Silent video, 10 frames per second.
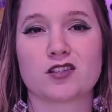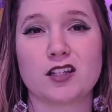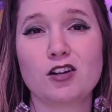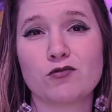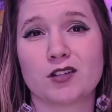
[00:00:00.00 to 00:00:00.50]
because
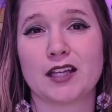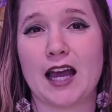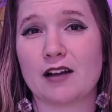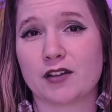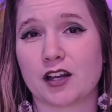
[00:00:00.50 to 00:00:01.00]
I don't really
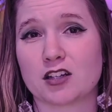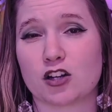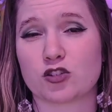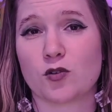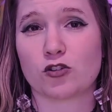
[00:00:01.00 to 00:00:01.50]
have like a
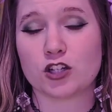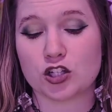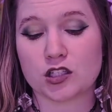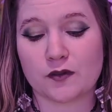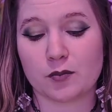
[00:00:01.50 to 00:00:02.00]
ton of small
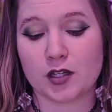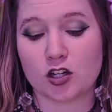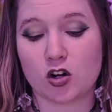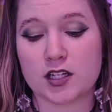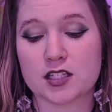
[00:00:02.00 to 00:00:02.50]
creatures if I'm
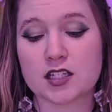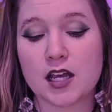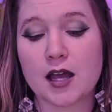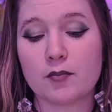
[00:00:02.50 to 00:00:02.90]
being honest,